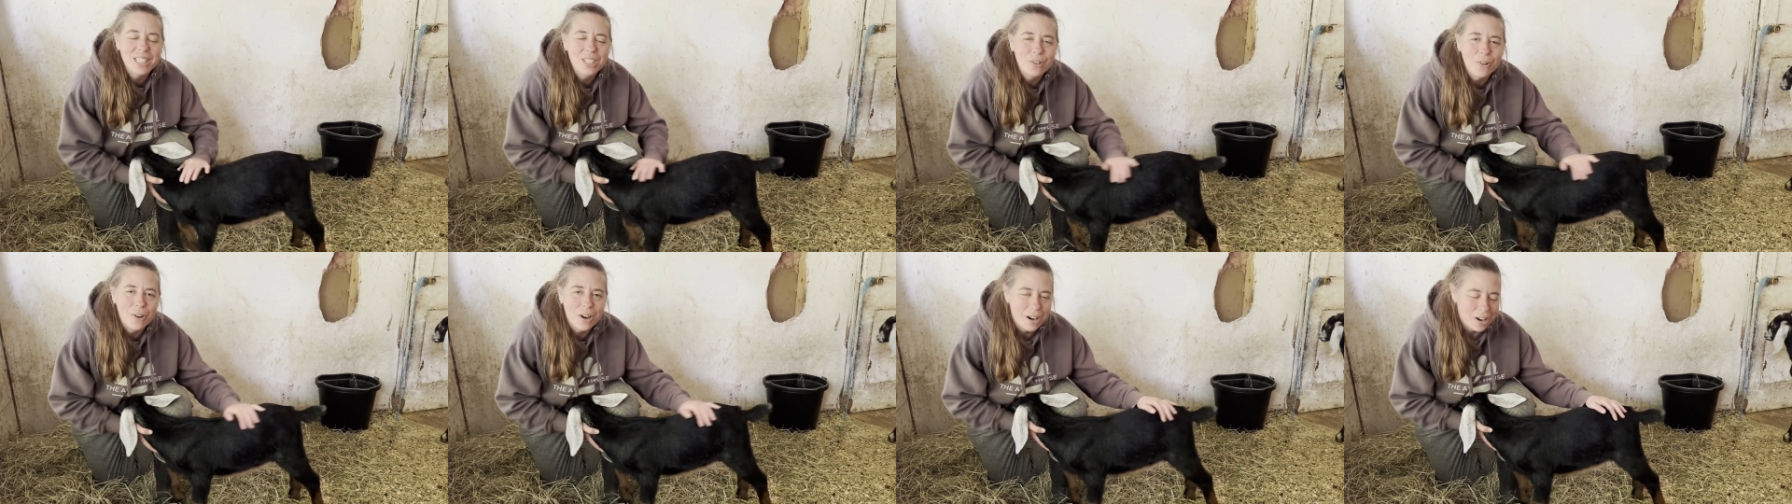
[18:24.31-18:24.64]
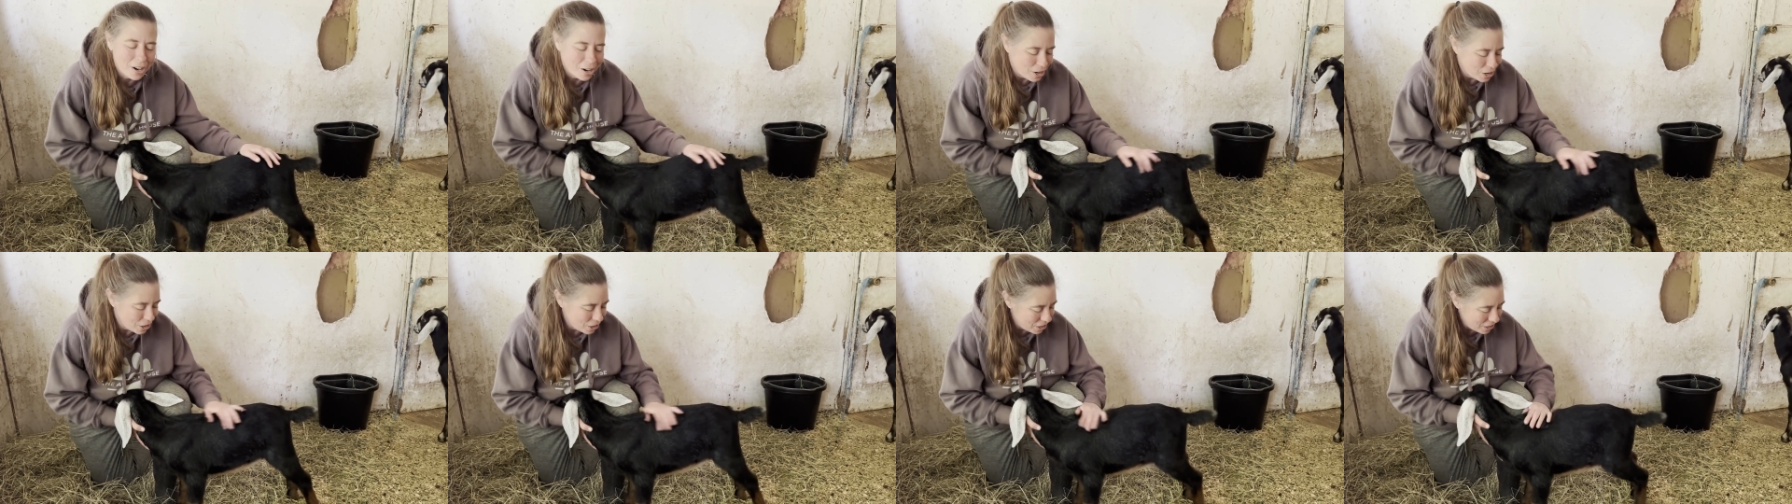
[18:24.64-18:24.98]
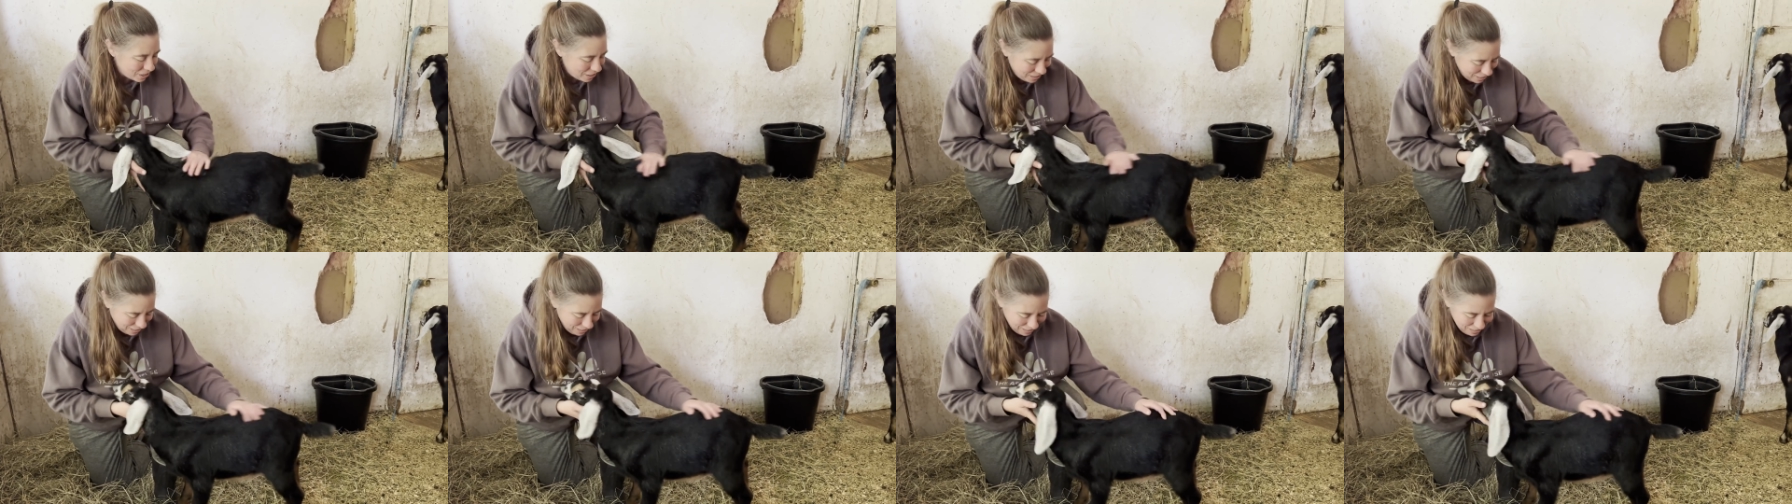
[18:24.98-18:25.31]
to our
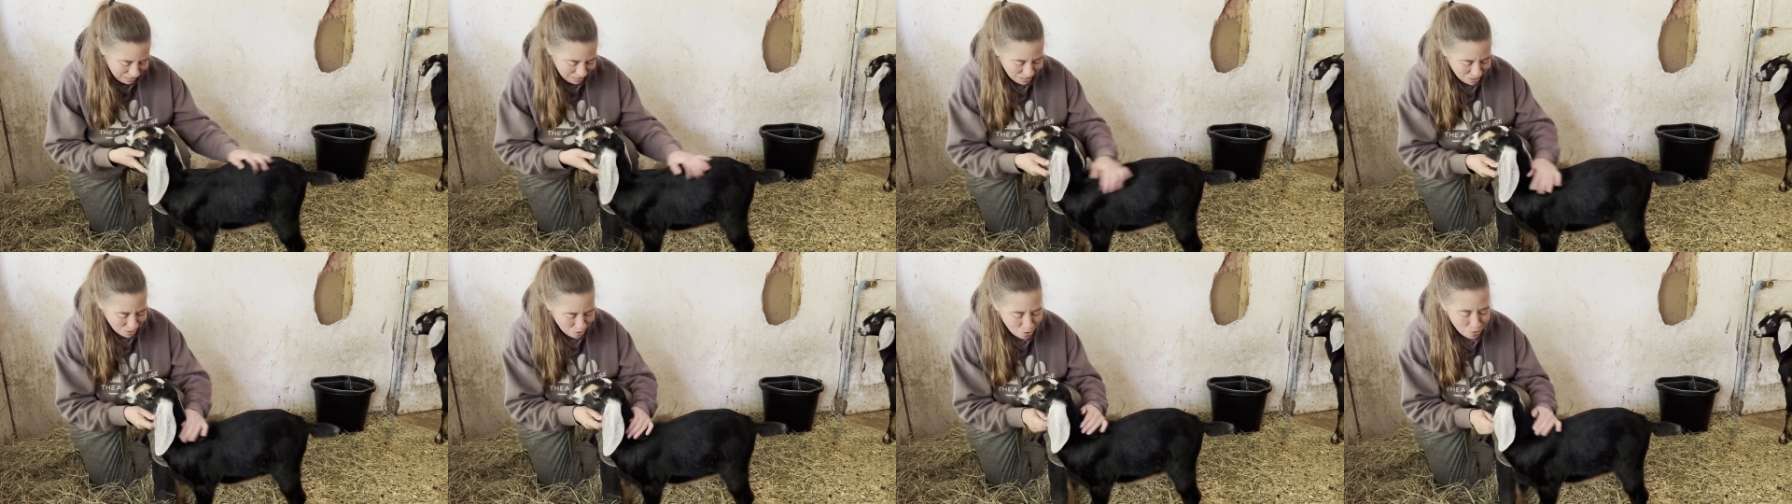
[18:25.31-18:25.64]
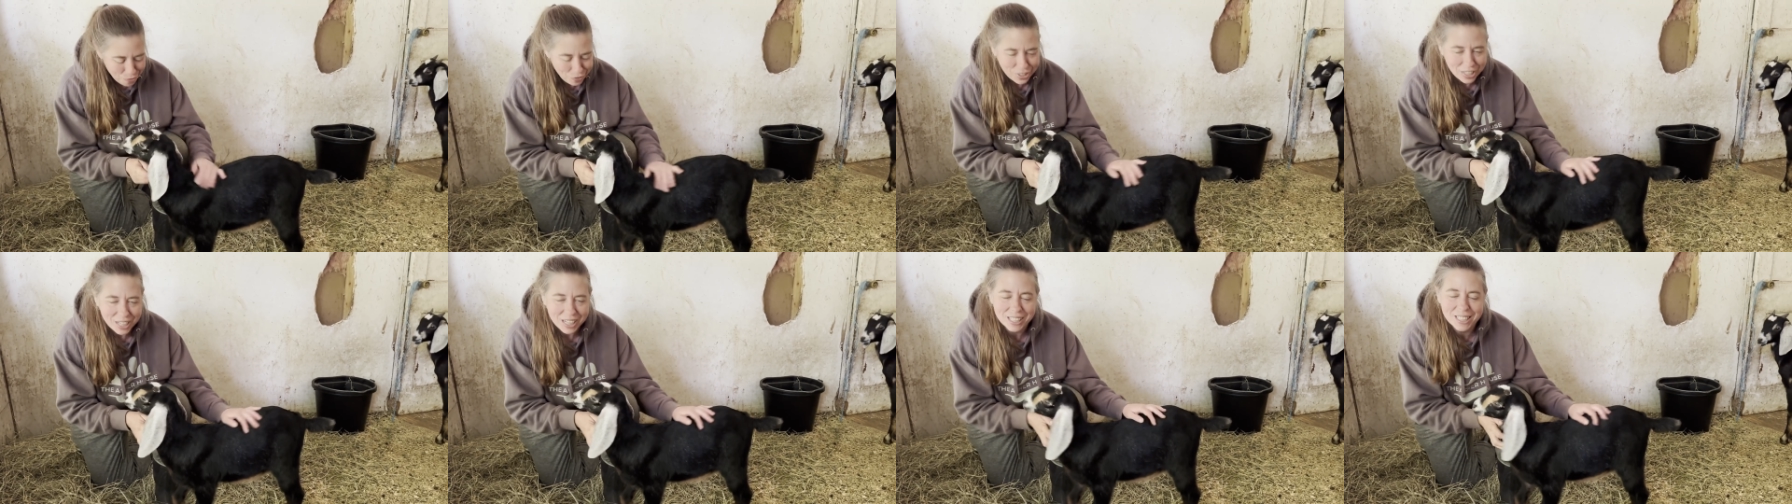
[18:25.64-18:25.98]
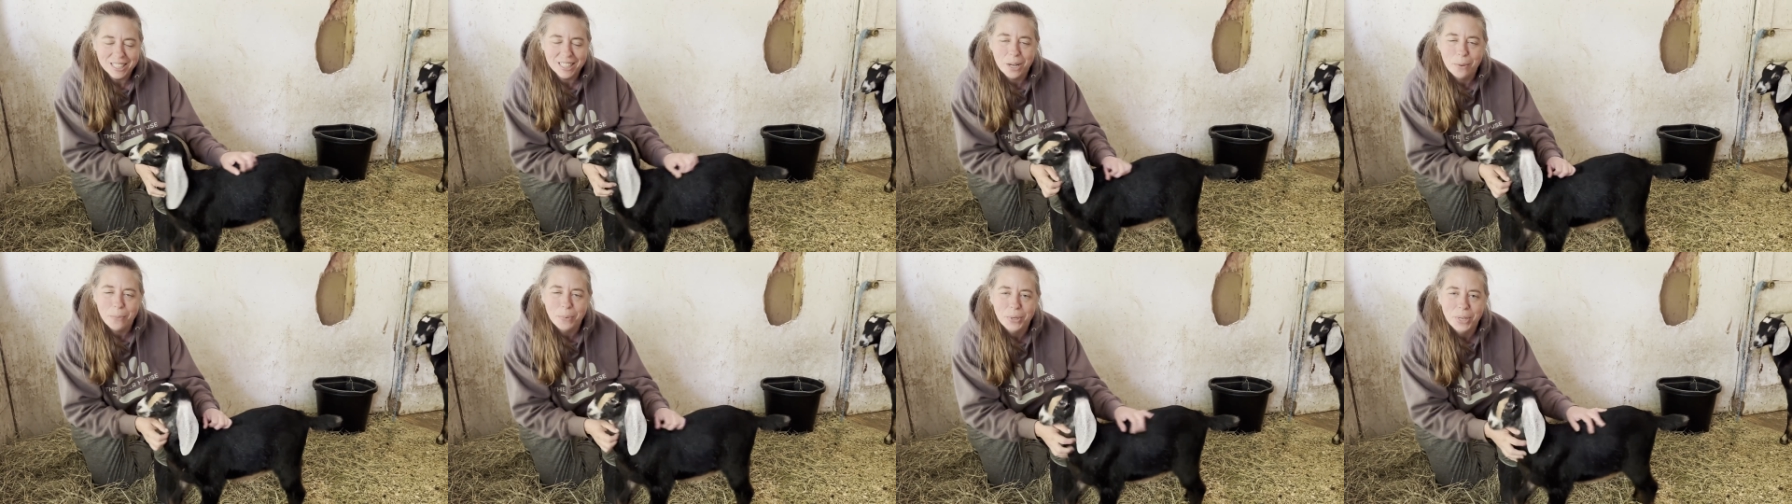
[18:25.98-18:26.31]
herd over the
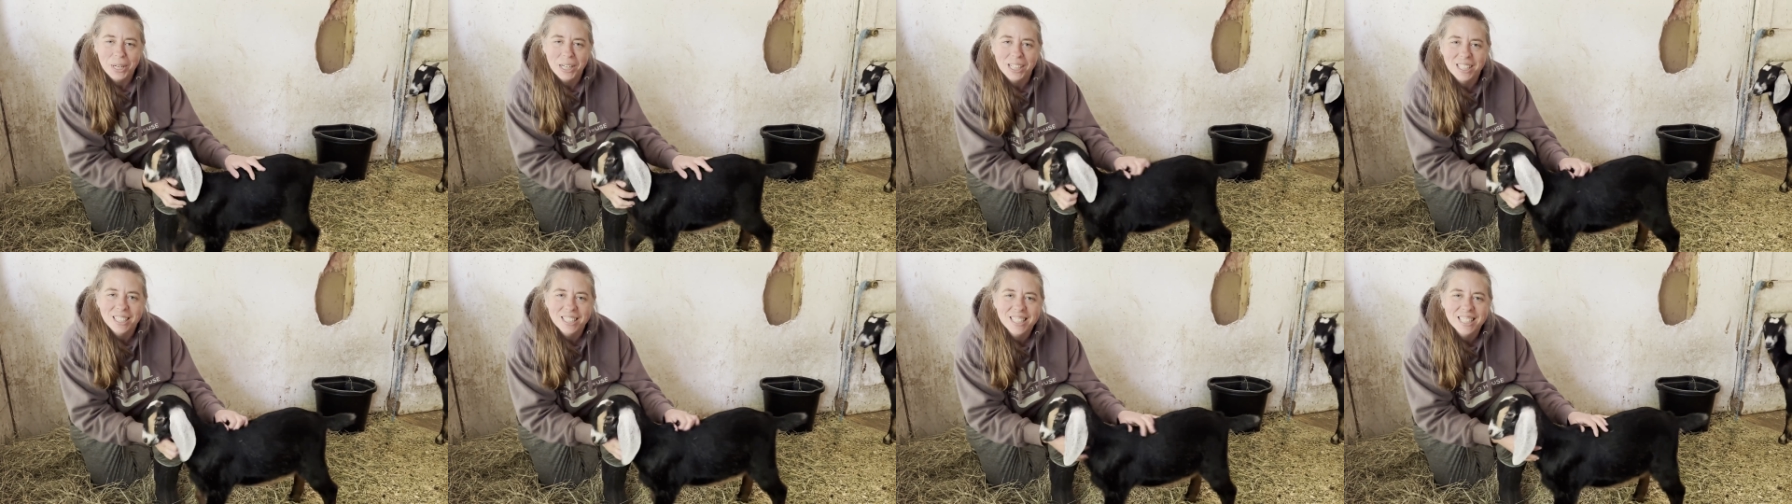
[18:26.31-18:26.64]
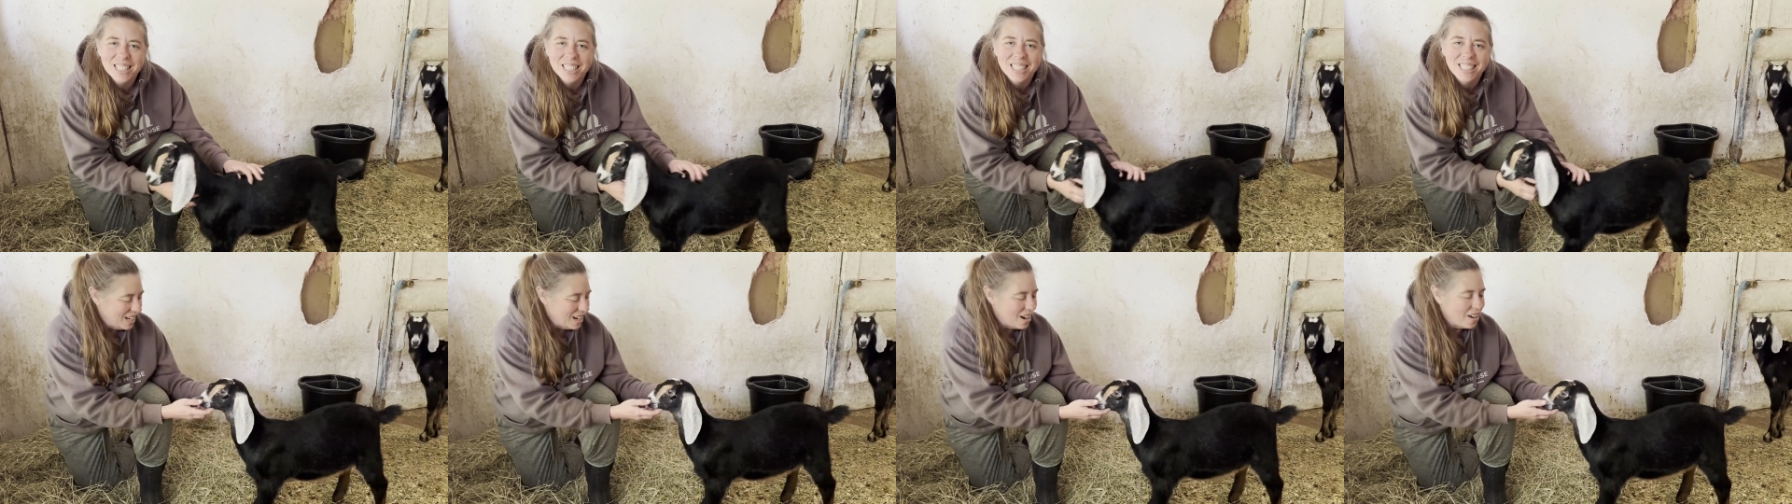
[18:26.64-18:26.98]
next couple years.